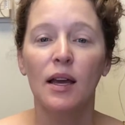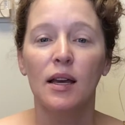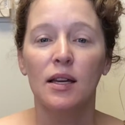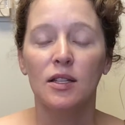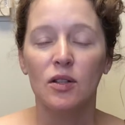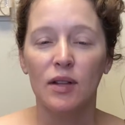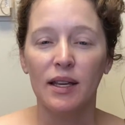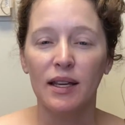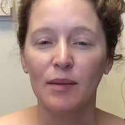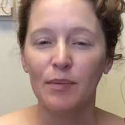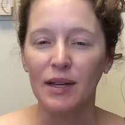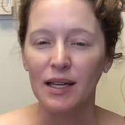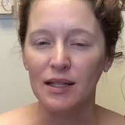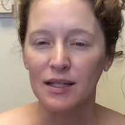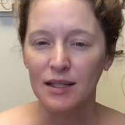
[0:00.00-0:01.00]
so they can
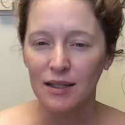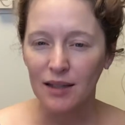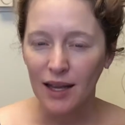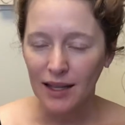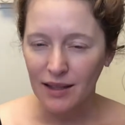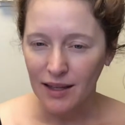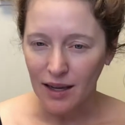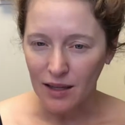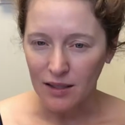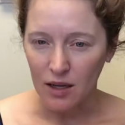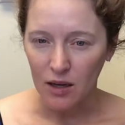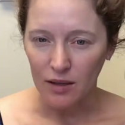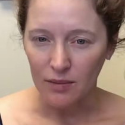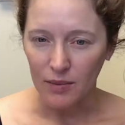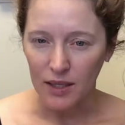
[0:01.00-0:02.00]
be slightly
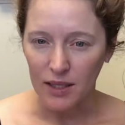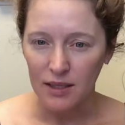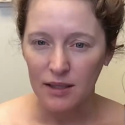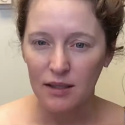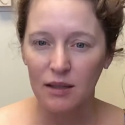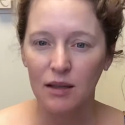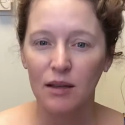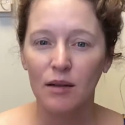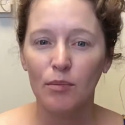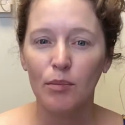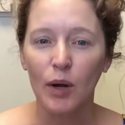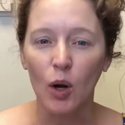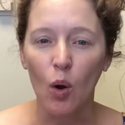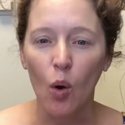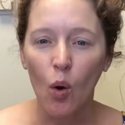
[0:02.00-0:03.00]
autonomous,
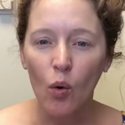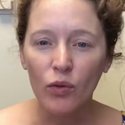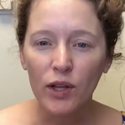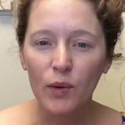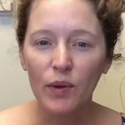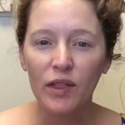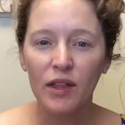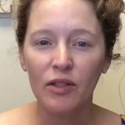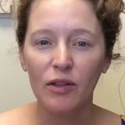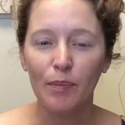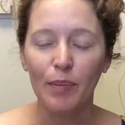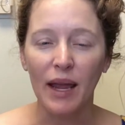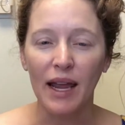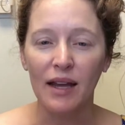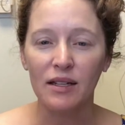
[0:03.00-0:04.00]
but only within the
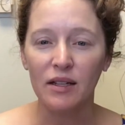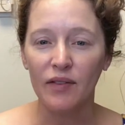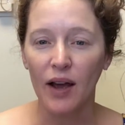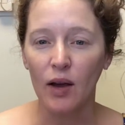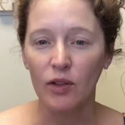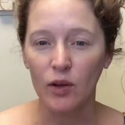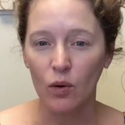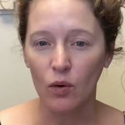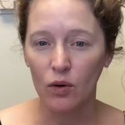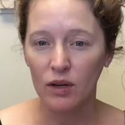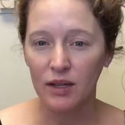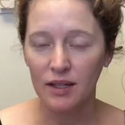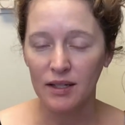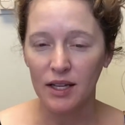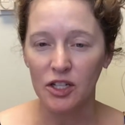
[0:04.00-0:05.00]
band of how the
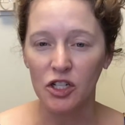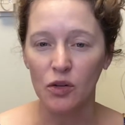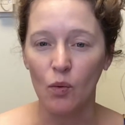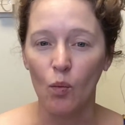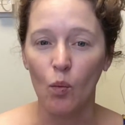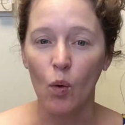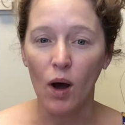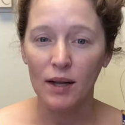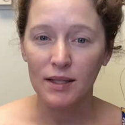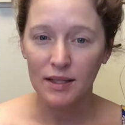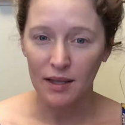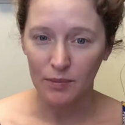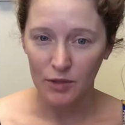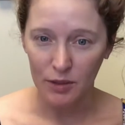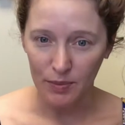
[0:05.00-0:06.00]
organization wants
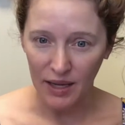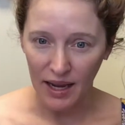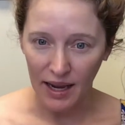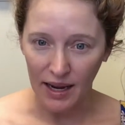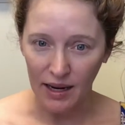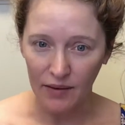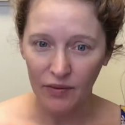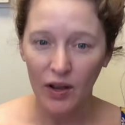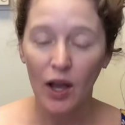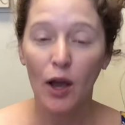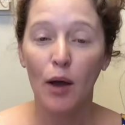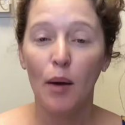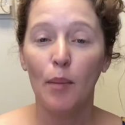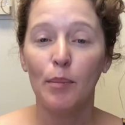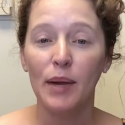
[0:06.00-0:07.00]
them to behave
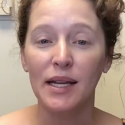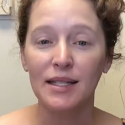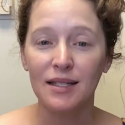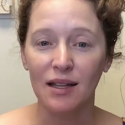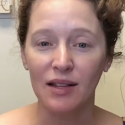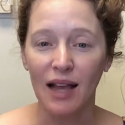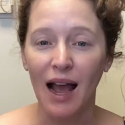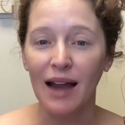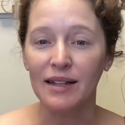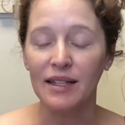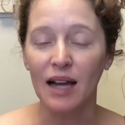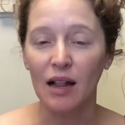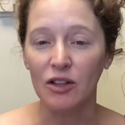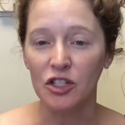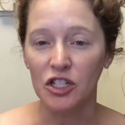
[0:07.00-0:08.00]
based on the
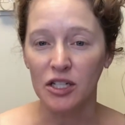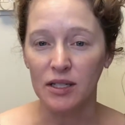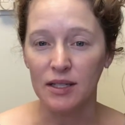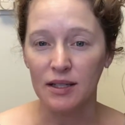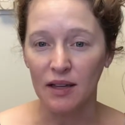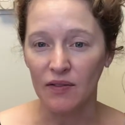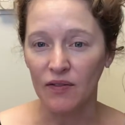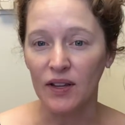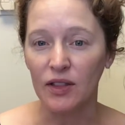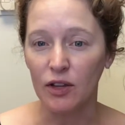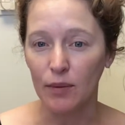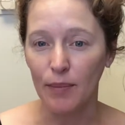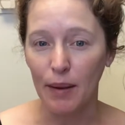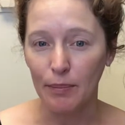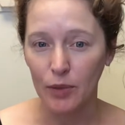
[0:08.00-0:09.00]
ideologies they feed their
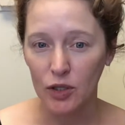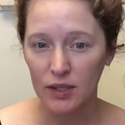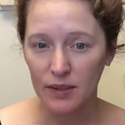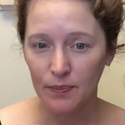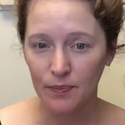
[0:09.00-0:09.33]
members.